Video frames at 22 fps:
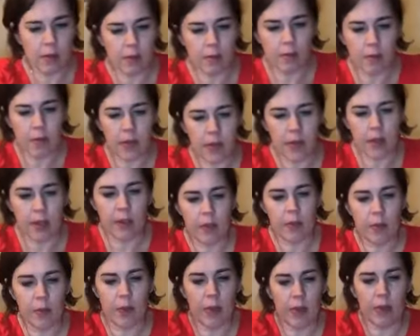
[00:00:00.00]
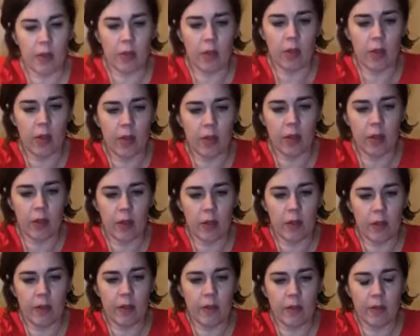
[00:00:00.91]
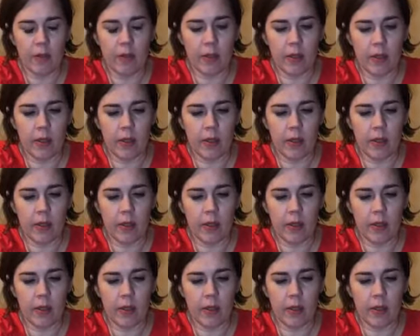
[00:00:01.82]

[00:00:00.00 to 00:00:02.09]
might have been there long enough.